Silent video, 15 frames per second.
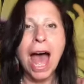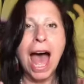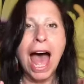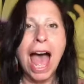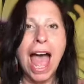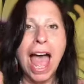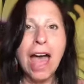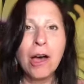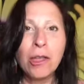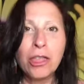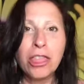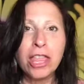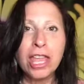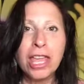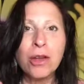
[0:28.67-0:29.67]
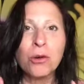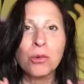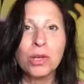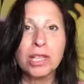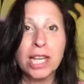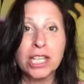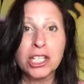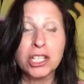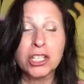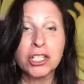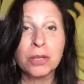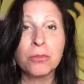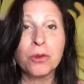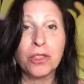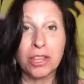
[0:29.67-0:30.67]
a healthy
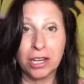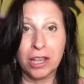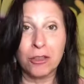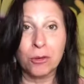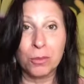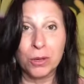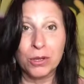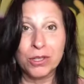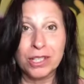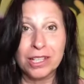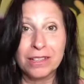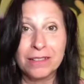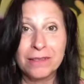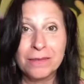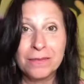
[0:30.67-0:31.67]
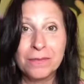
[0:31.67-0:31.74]
relationship with another person.